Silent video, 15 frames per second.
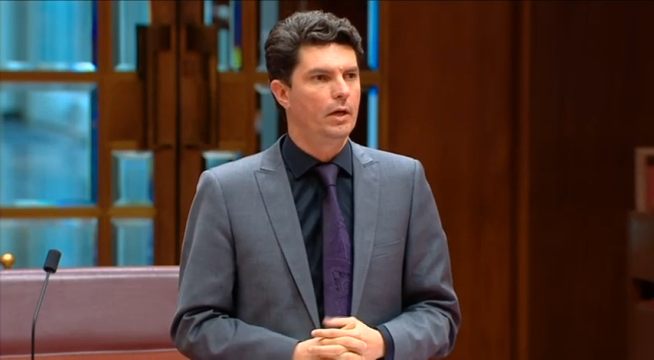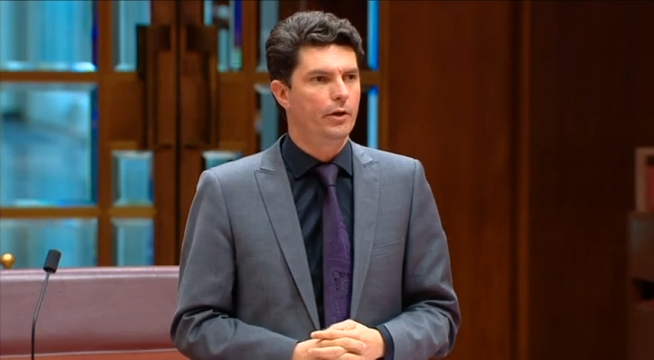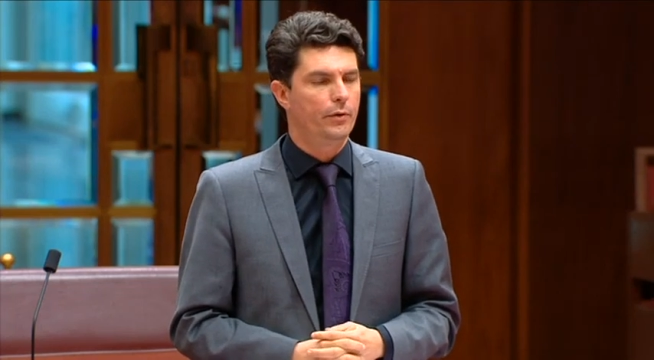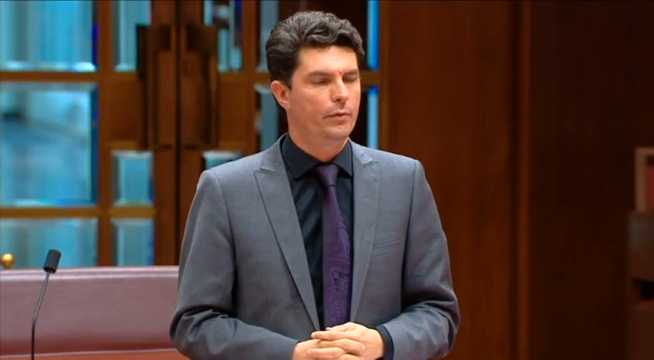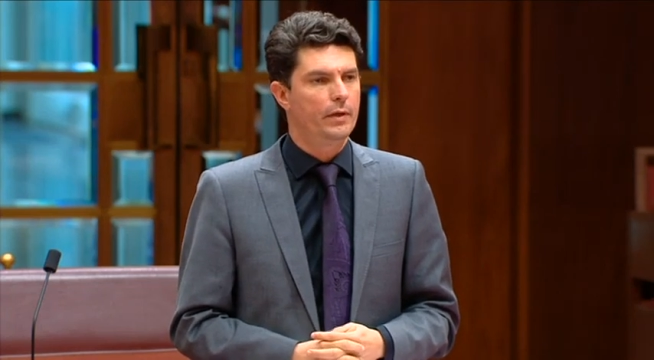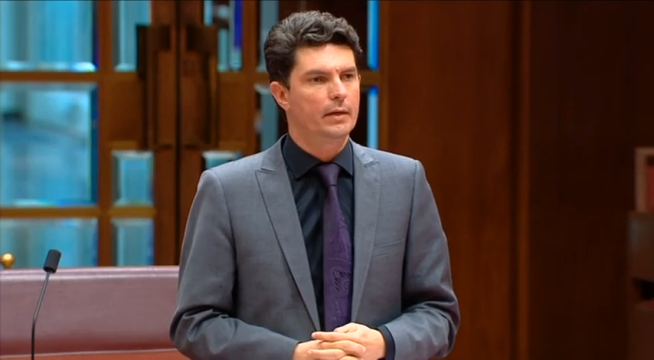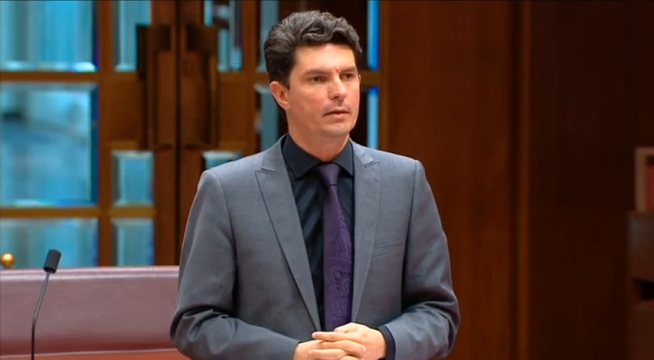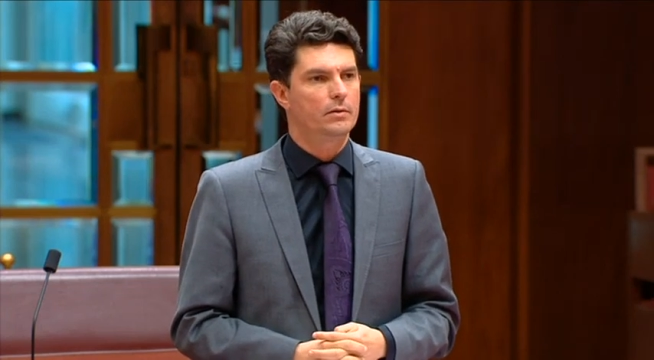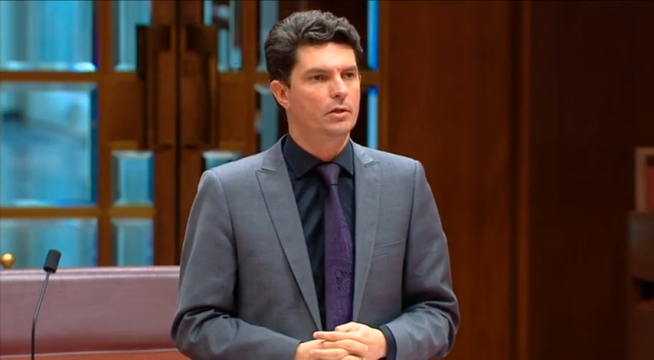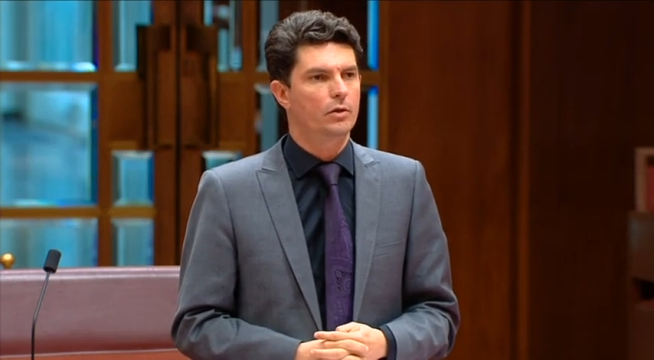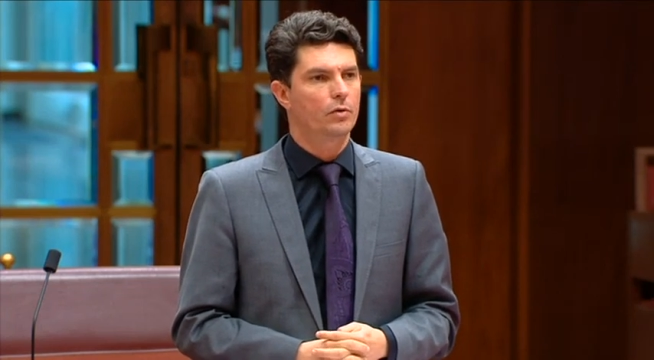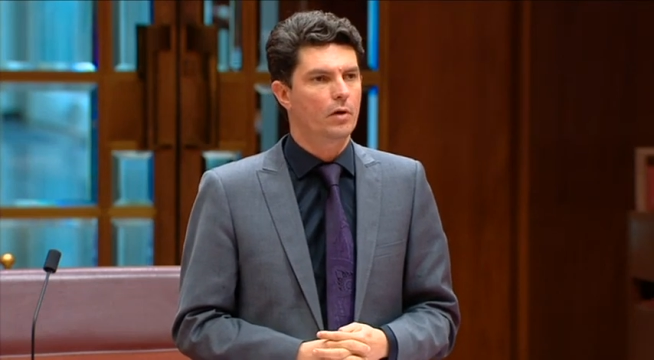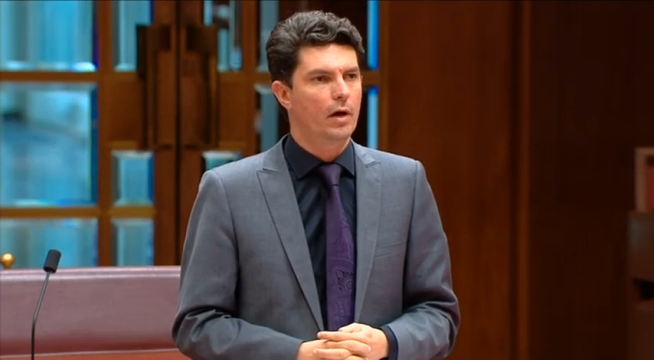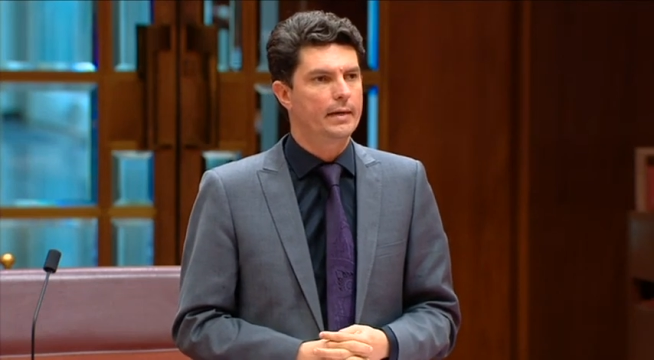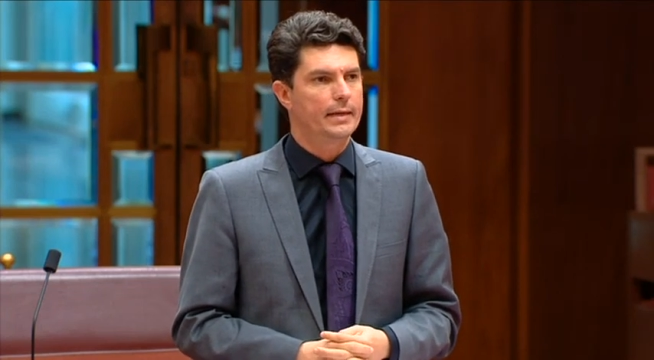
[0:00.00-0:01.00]
who think it's a
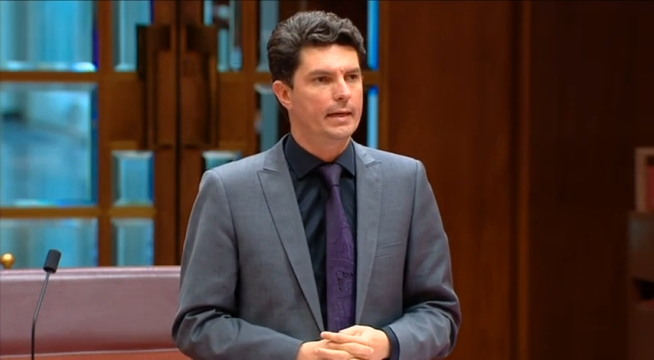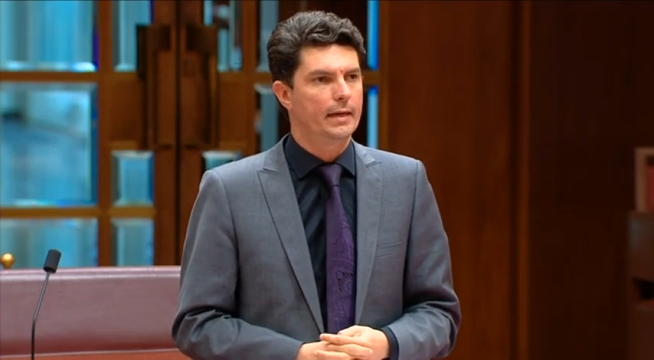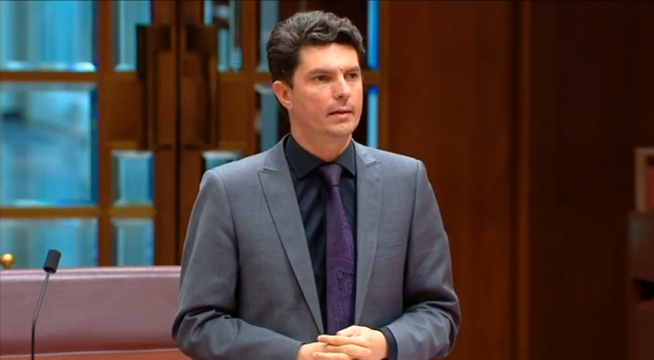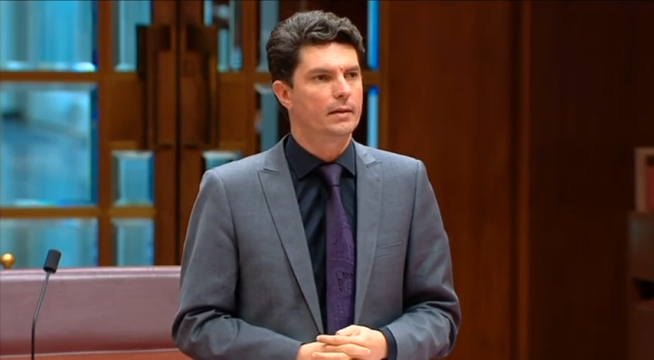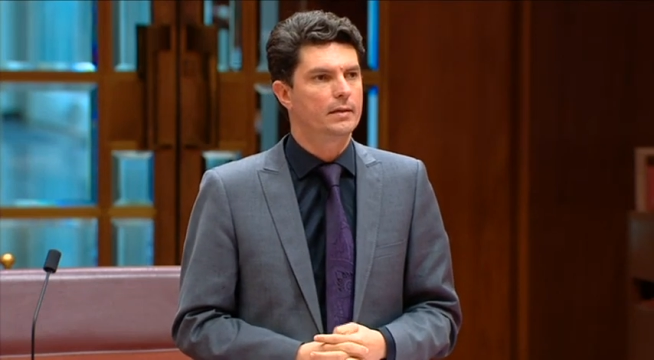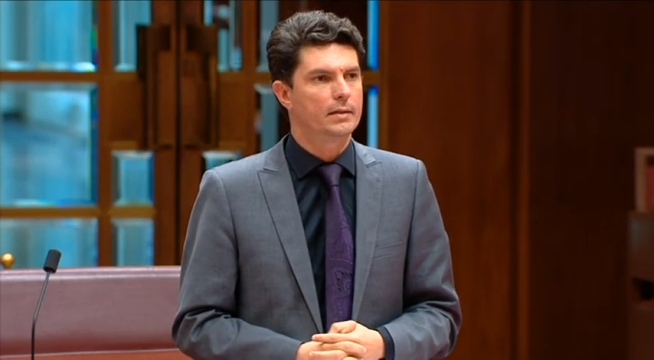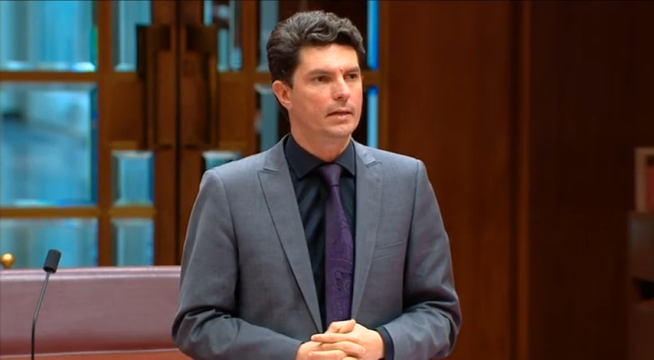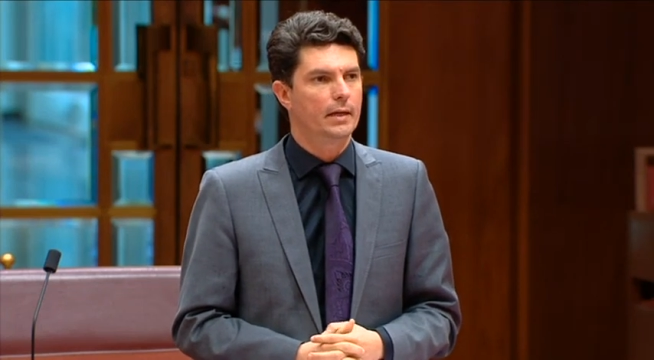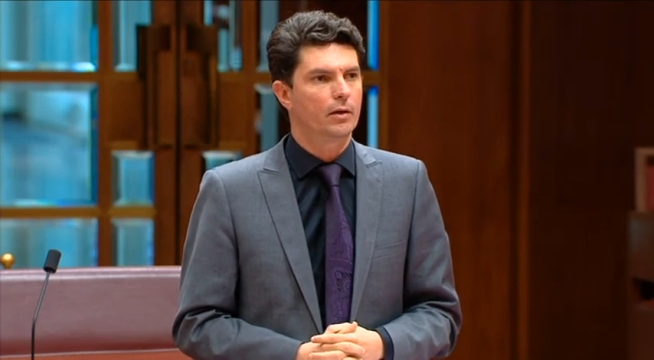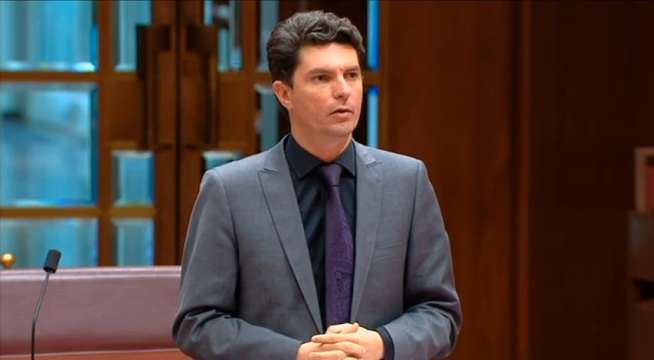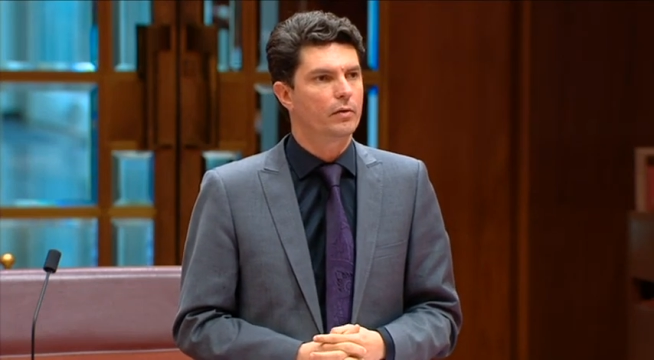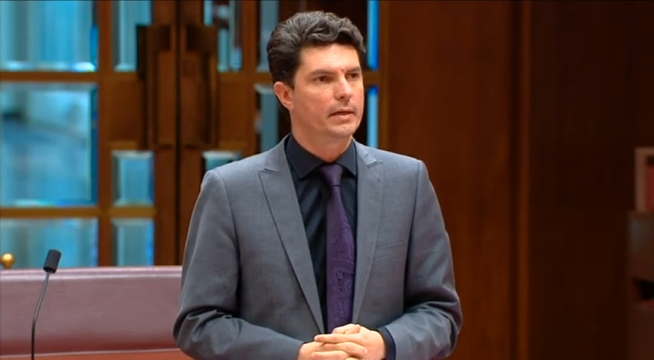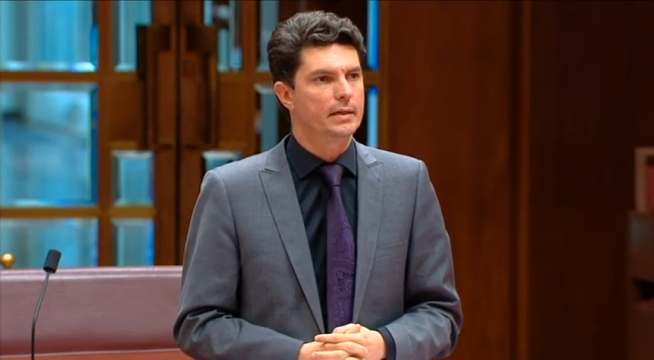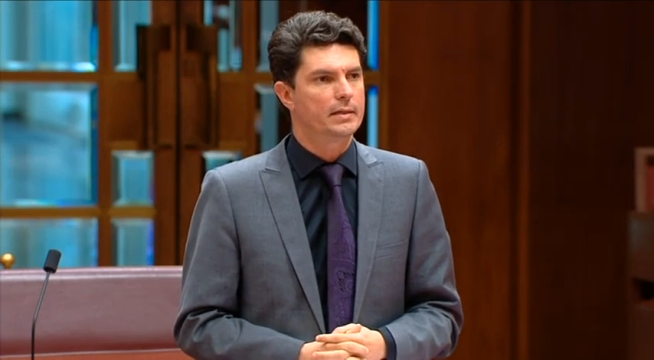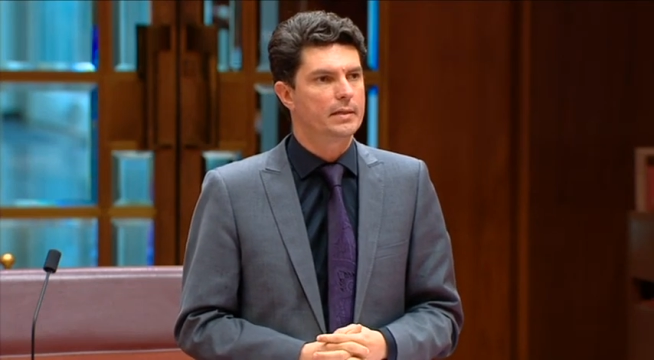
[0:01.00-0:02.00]
good idea to
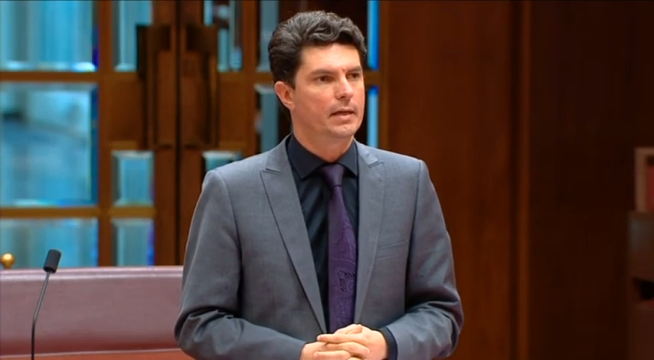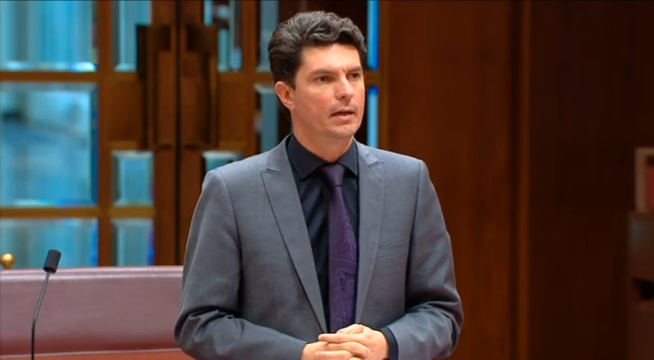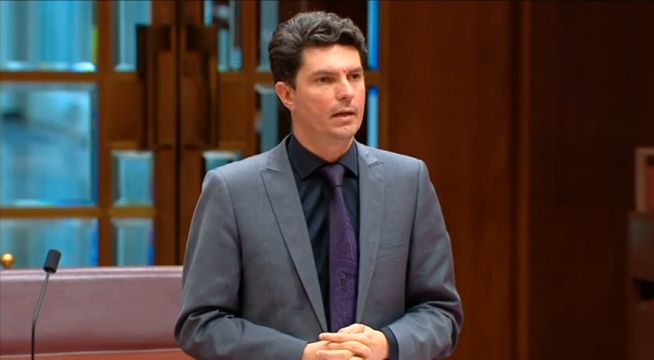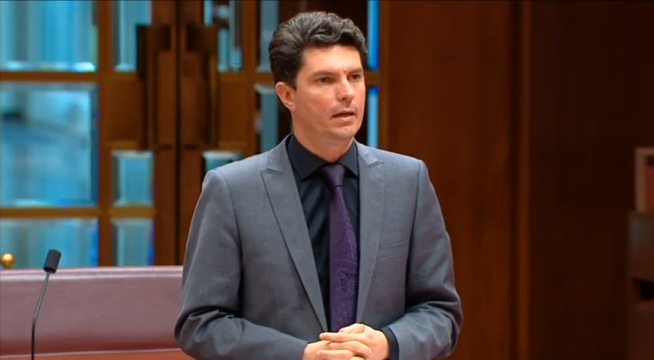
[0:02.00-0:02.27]
increase